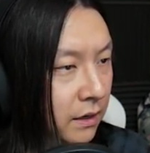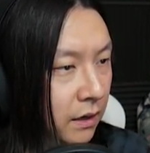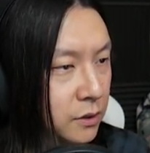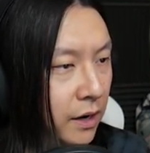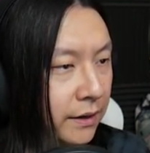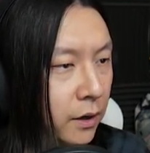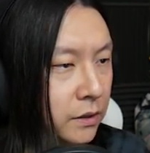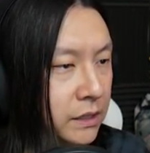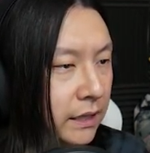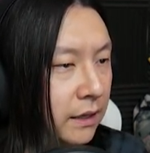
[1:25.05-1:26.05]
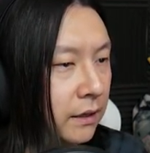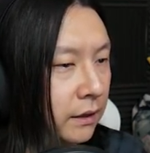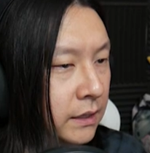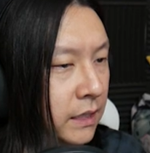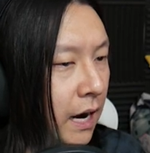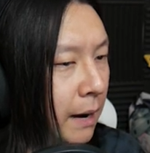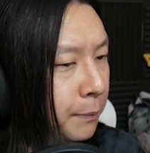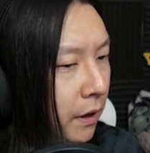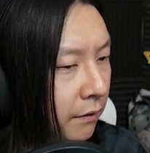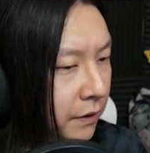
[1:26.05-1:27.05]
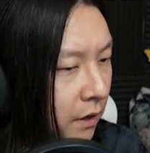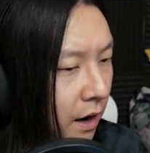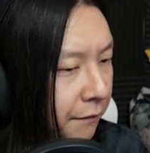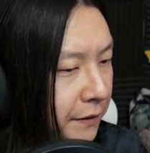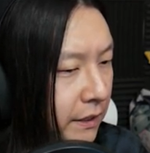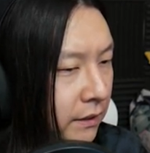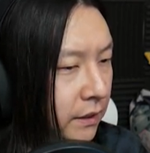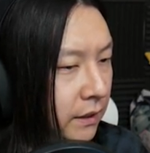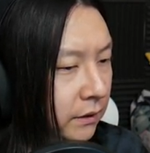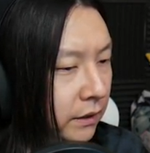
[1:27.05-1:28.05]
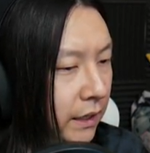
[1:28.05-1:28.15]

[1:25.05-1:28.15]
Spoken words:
Also, I noticed that the top of the coffee, the,